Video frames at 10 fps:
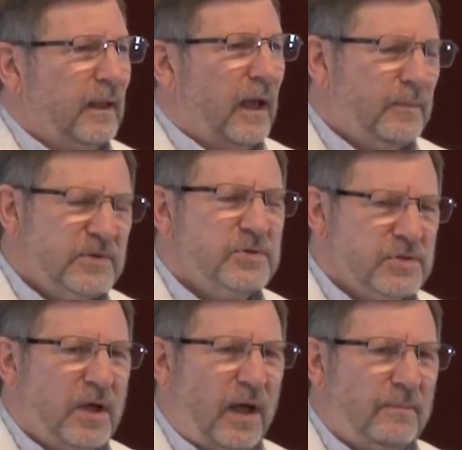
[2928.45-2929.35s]
how much
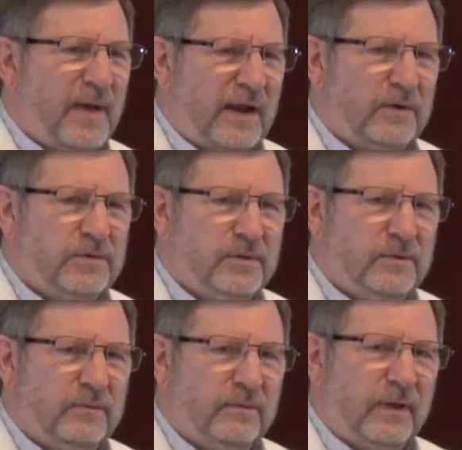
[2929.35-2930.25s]
does God matter to
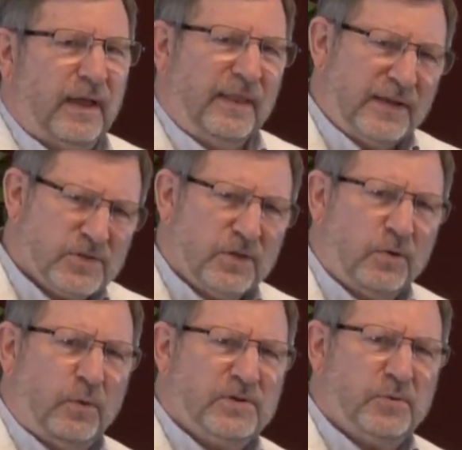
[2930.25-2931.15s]
you? And that's the
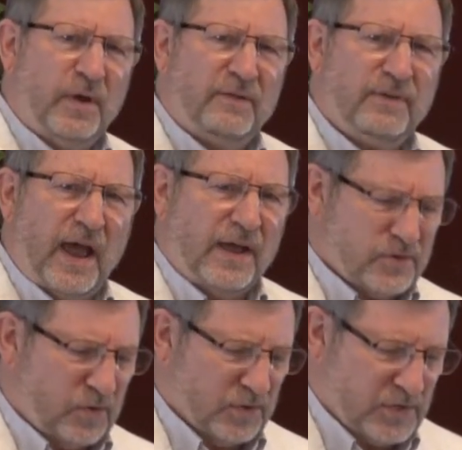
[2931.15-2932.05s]
question we have to
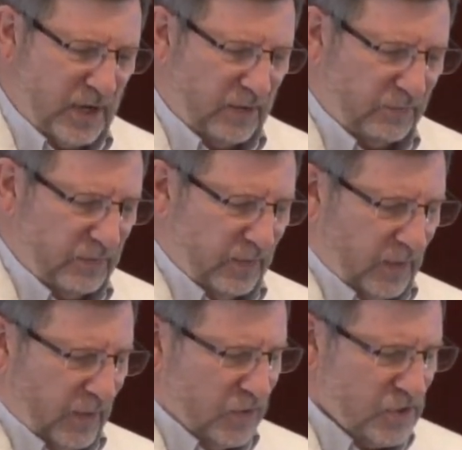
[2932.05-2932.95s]
ask ourselves.
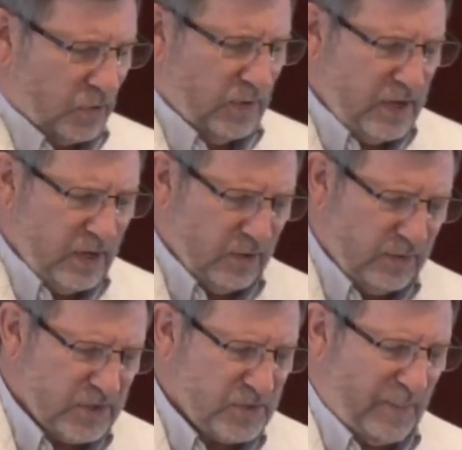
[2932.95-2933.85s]
So here,
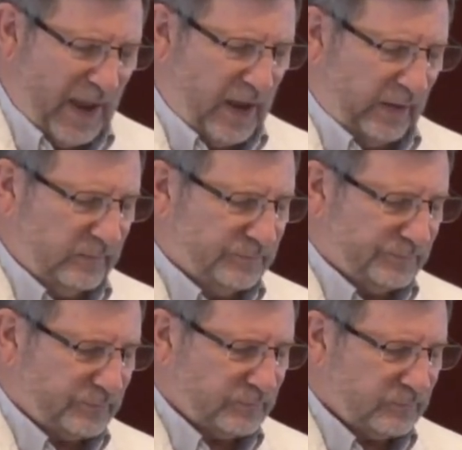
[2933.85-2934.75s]
this man
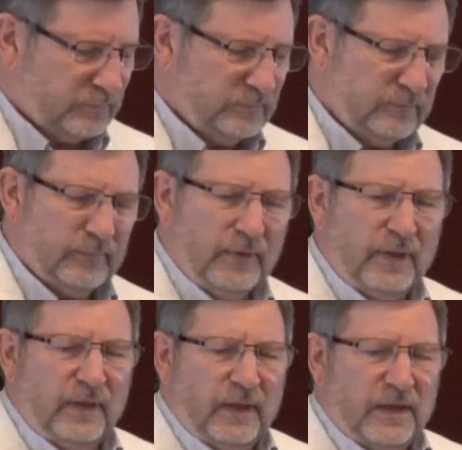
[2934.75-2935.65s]

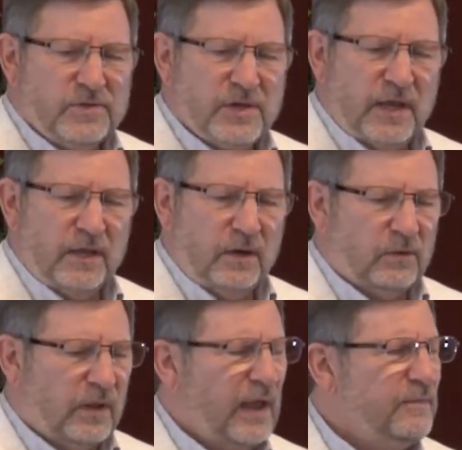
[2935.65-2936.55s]
is saying, you
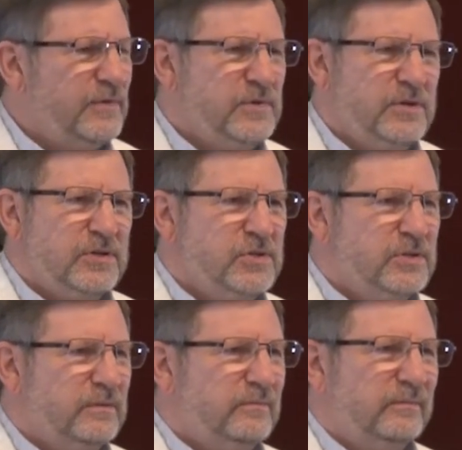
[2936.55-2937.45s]
know, life is
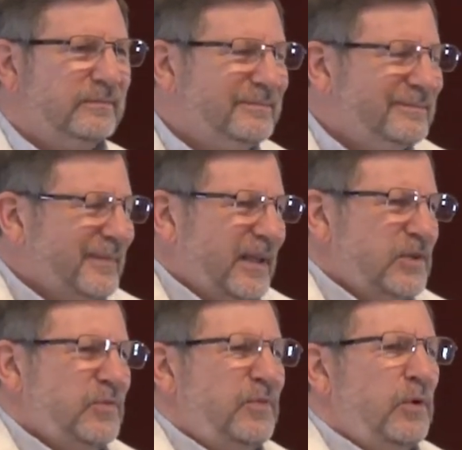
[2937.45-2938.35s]
just,
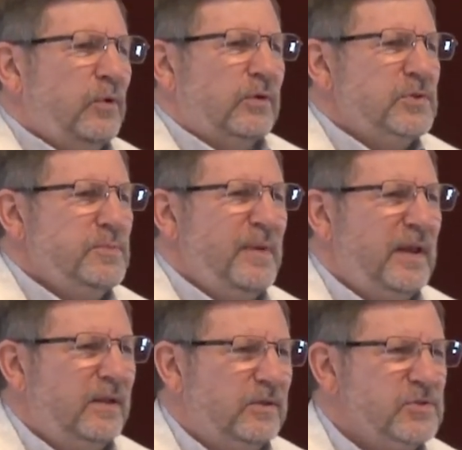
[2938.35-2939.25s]
it's futile, it's
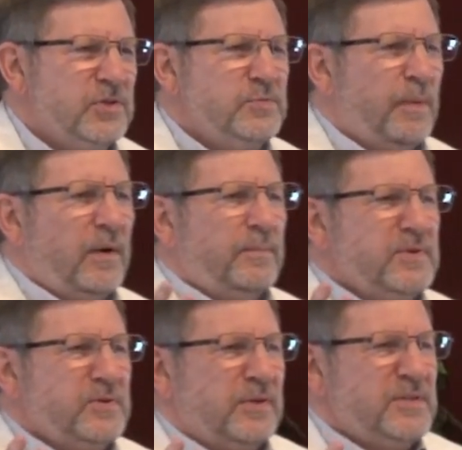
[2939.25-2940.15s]
meaningless, it's
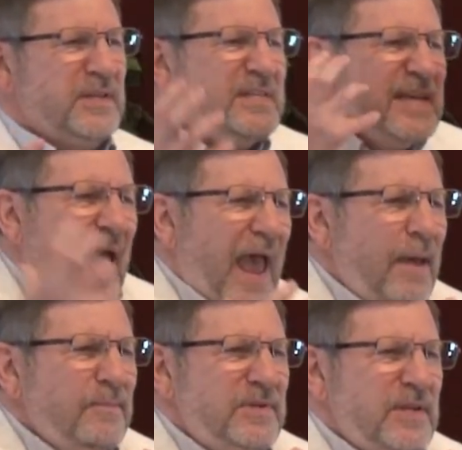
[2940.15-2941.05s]
purposeless, it's
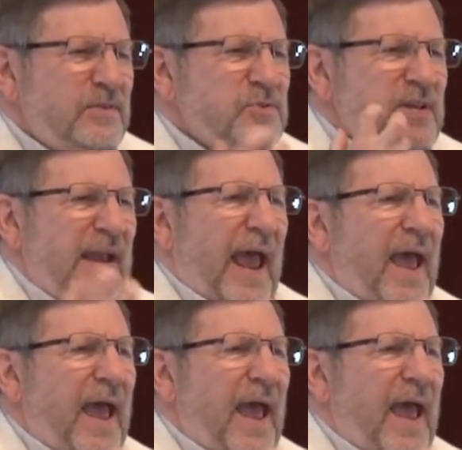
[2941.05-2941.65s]
empty. There's an